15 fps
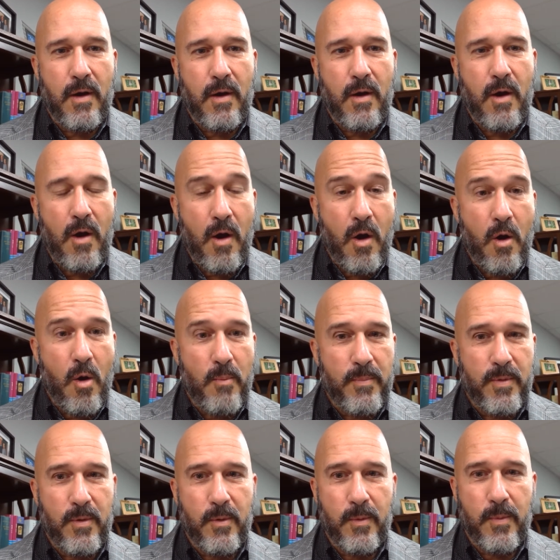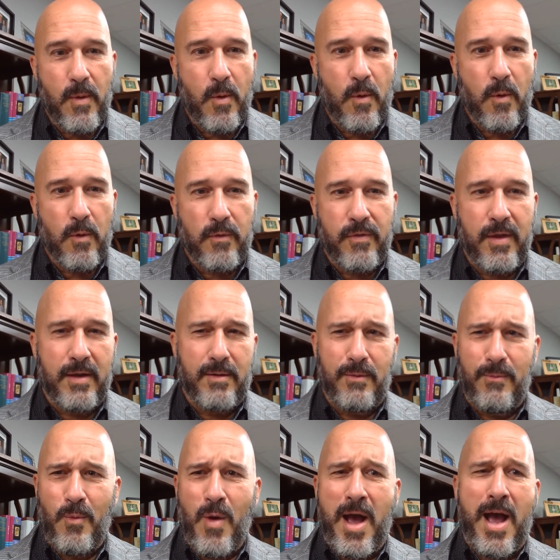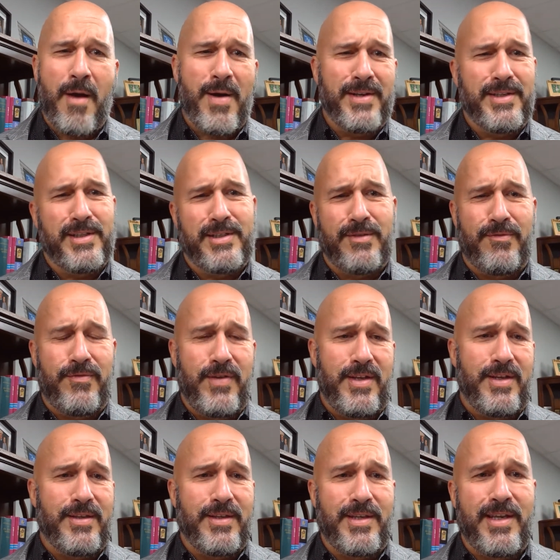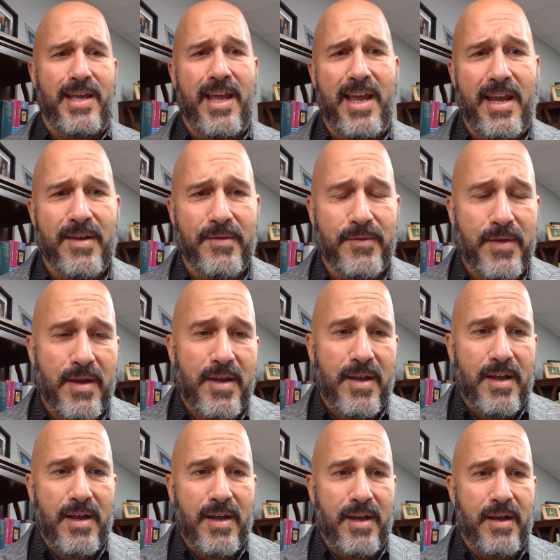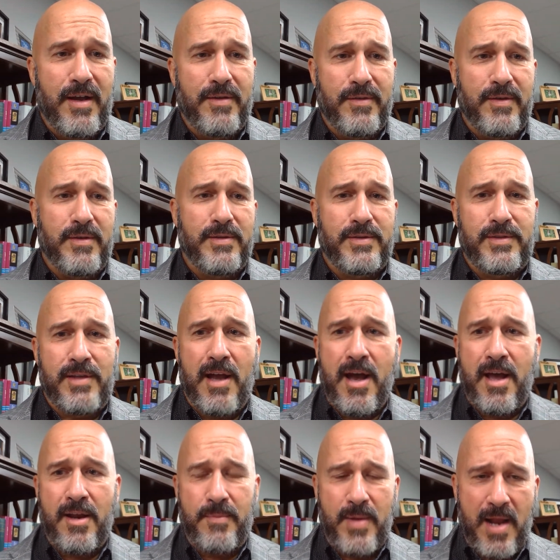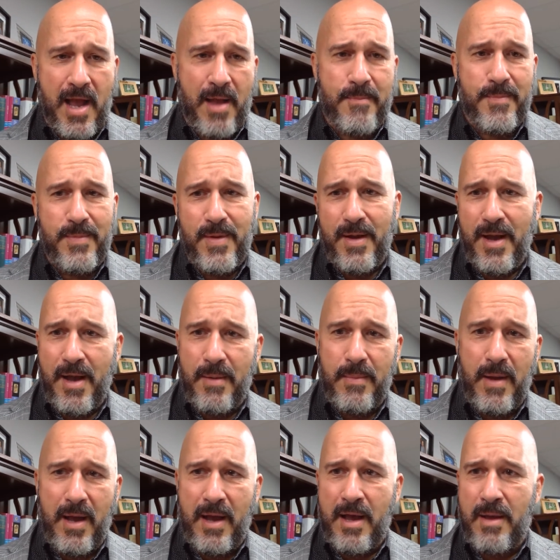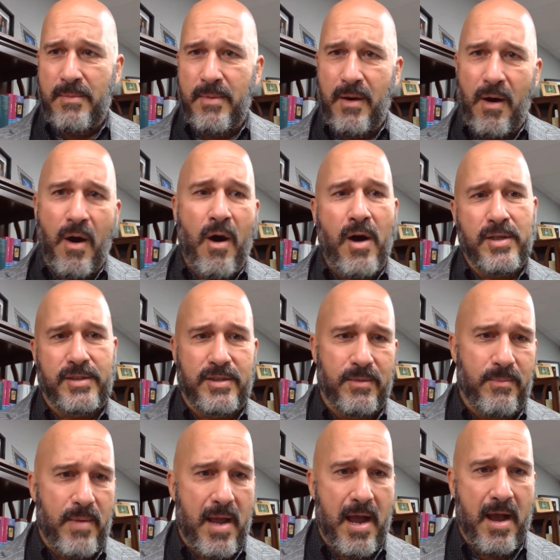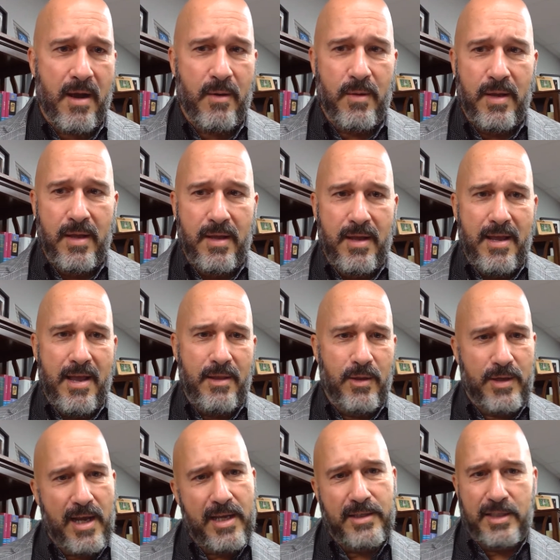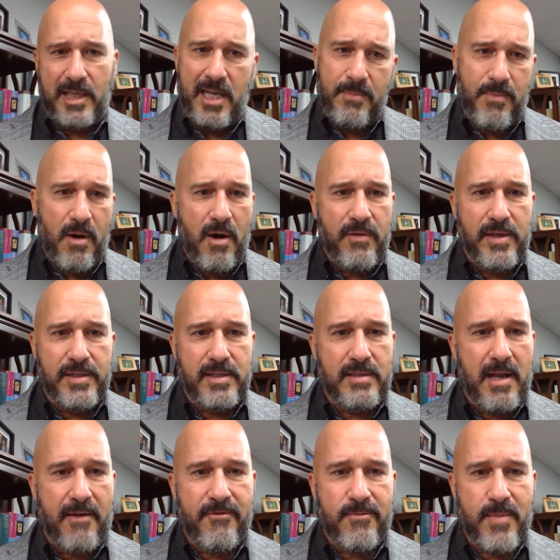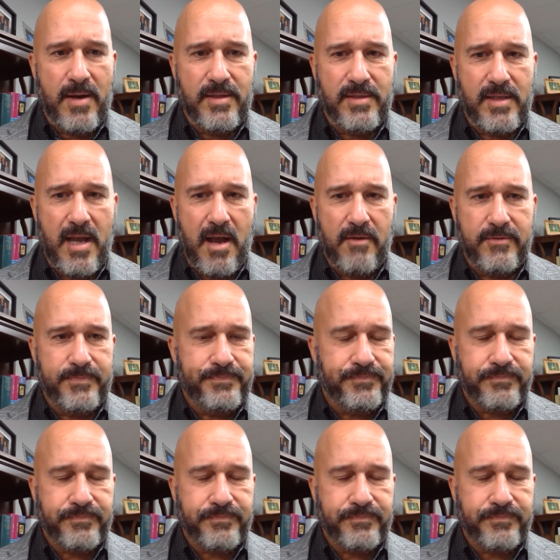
hope or, or think, wow, I just defeated the king of uh, Sodom and I'm, I'm, I'm awesome now. And look, I get to keep all this stuff for myself.